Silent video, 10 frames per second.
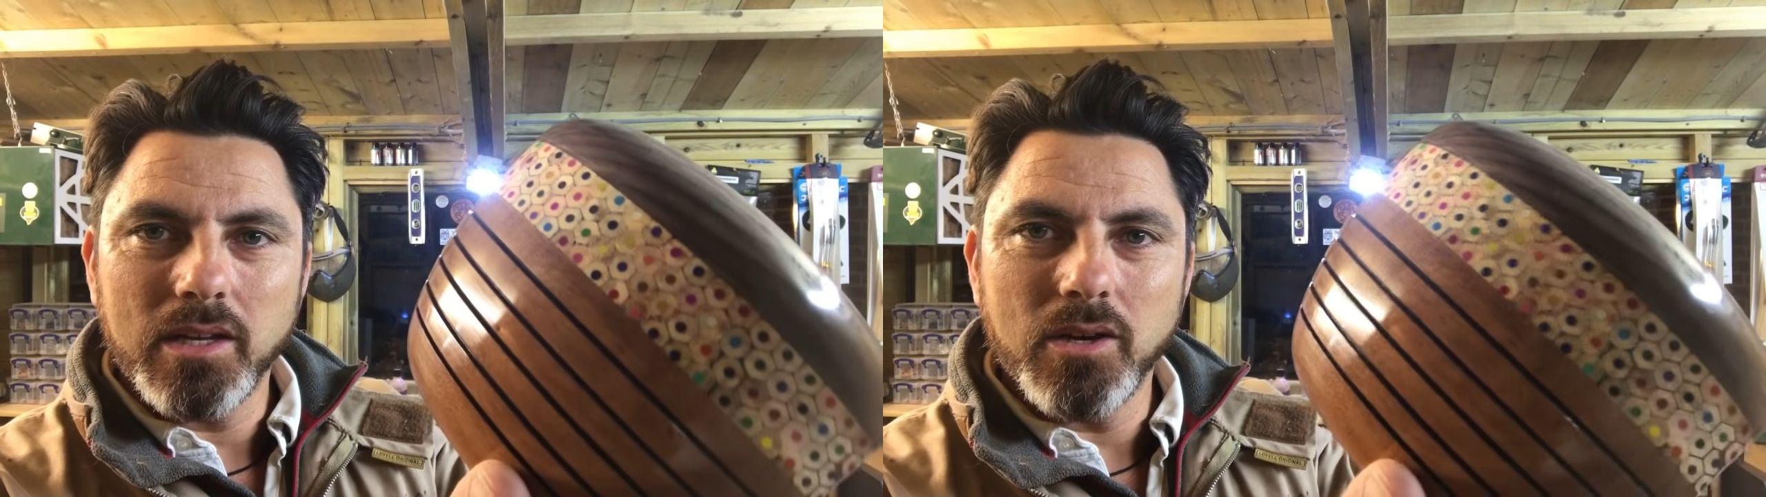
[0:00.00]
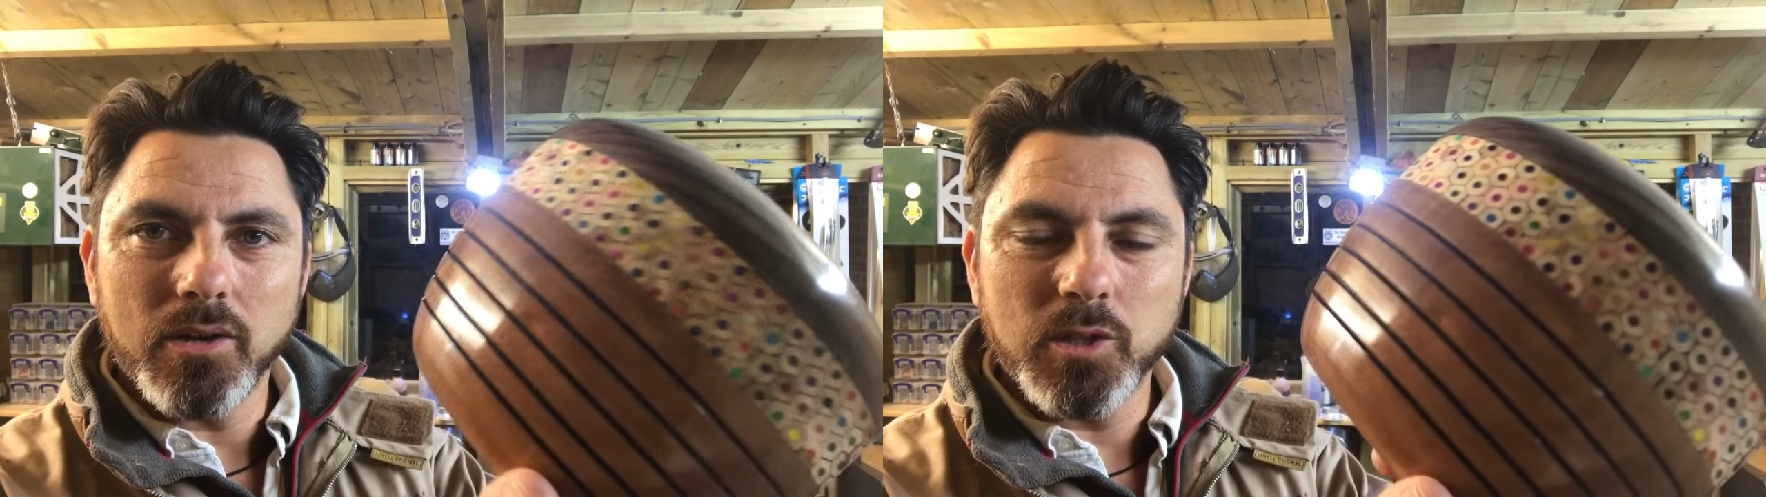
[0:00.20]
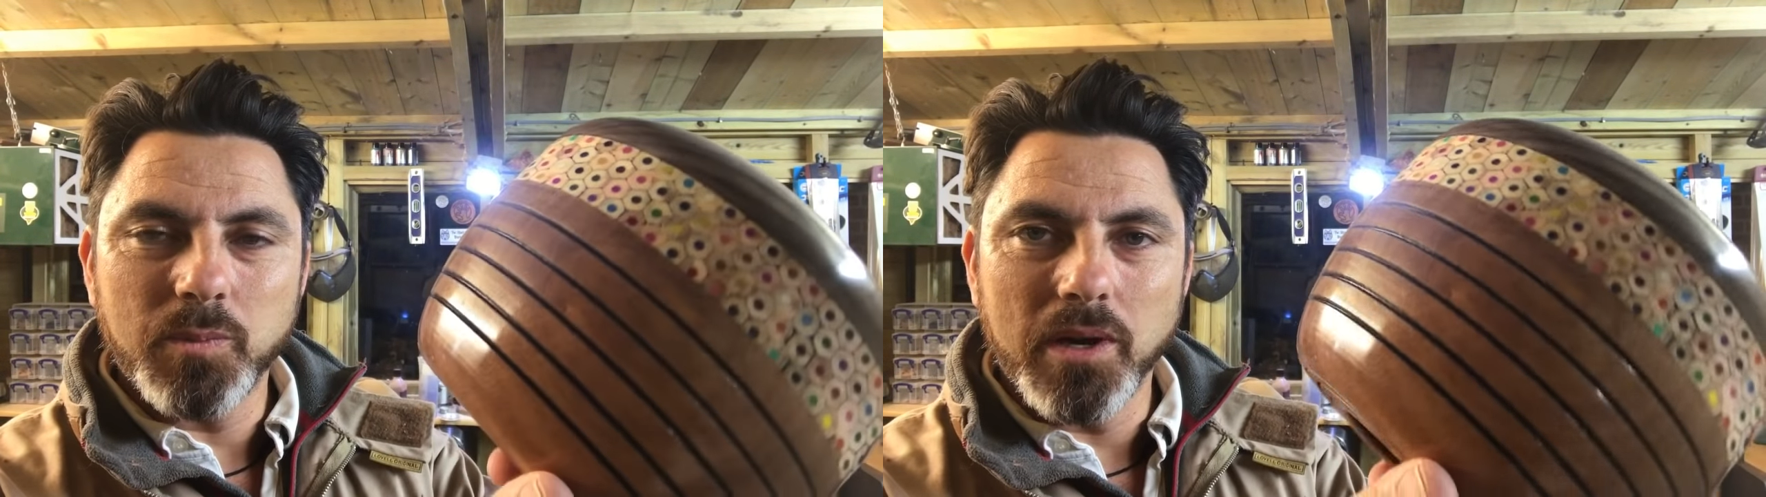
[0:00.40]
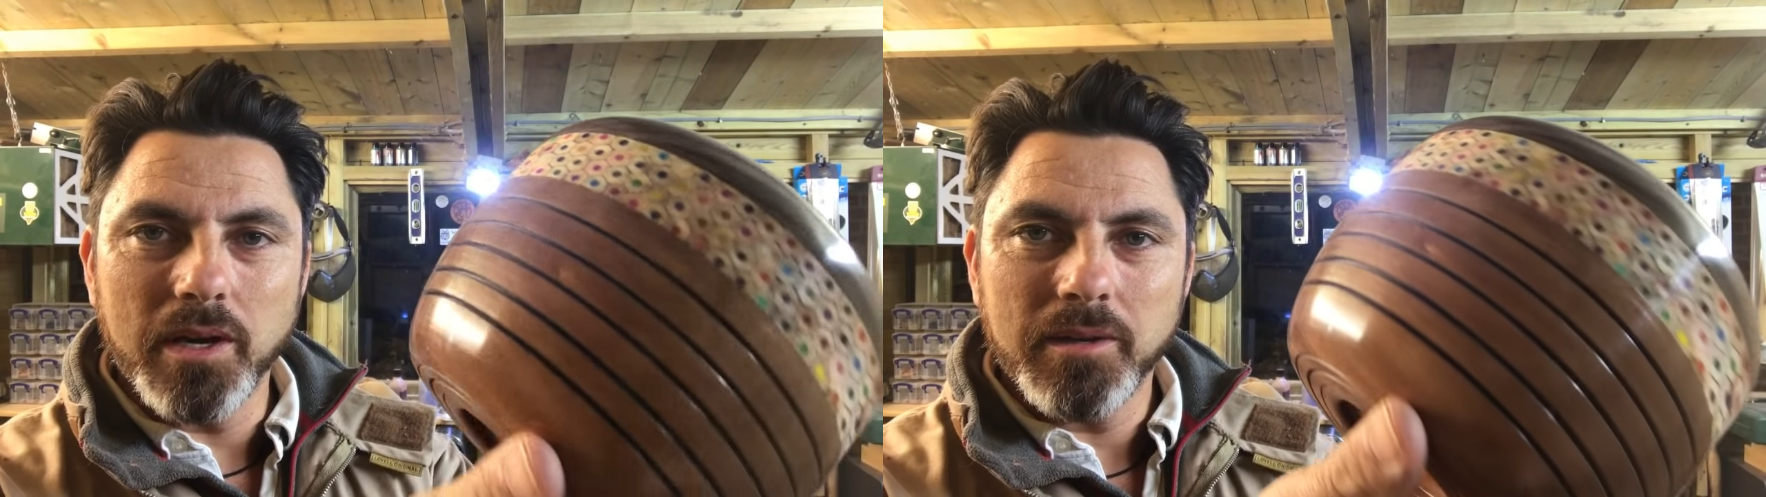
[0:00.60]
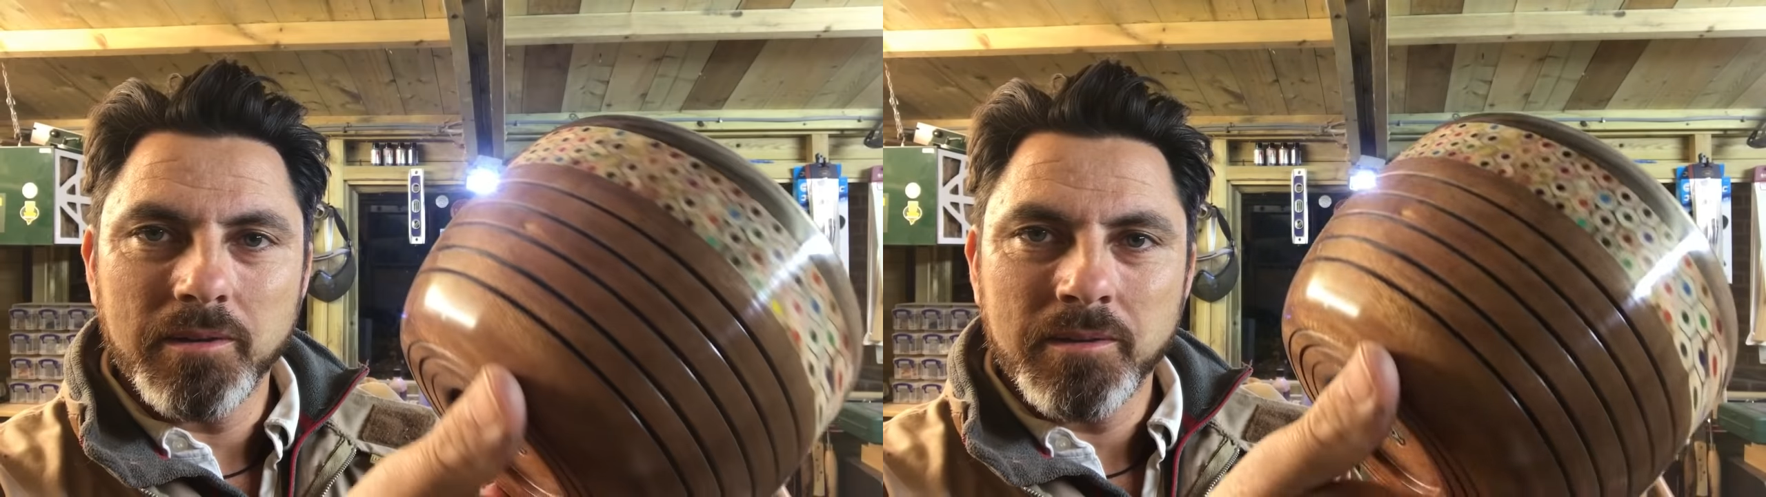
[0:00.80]
looks,
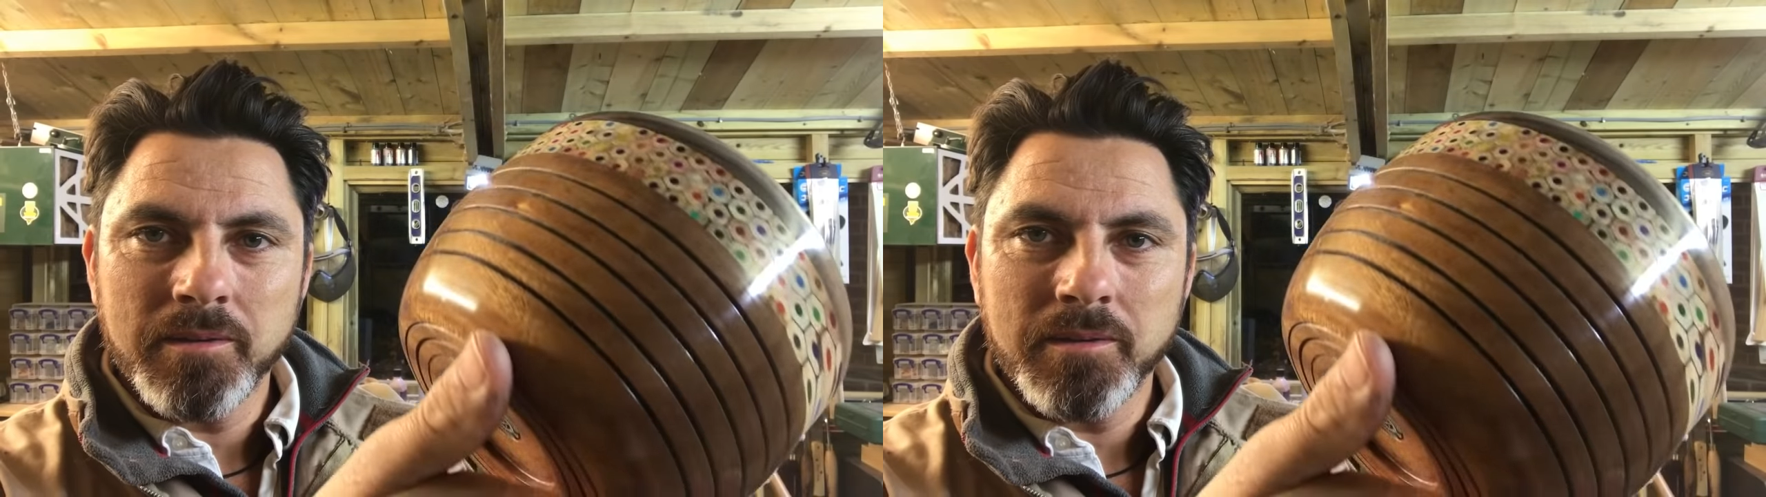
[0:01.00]
but